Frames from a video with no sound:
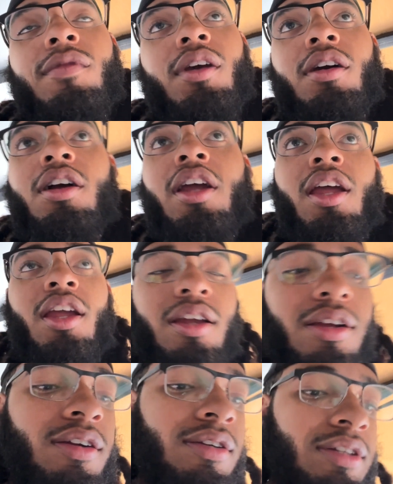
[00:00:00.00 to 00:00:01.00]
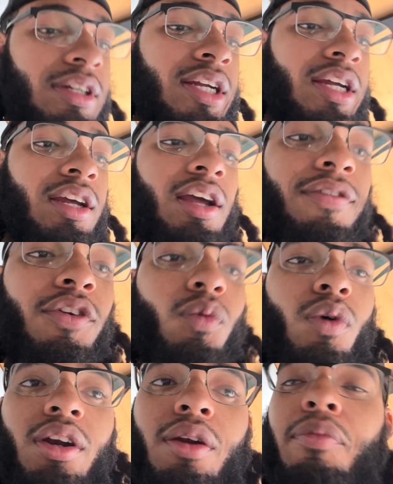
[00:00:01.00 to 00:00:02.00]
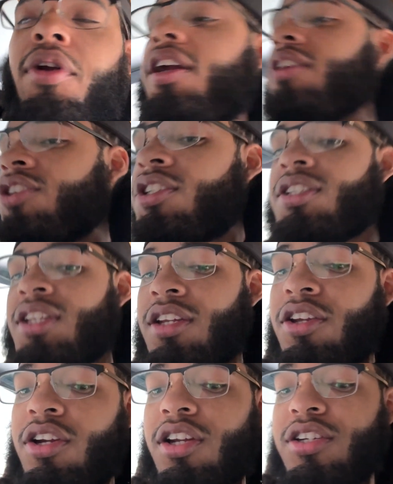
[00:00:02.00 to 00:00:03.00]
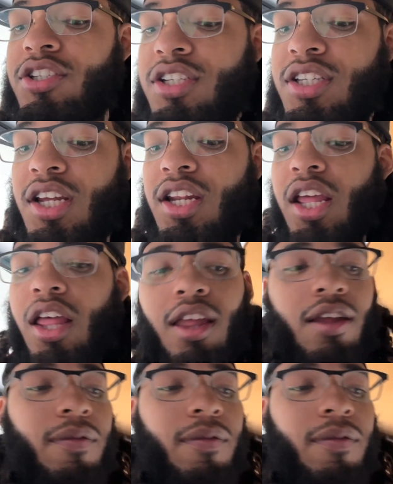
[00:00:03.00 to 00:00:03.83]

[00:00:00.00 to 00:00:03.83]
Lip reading: Okay. If you wanted a break, you could have just said that.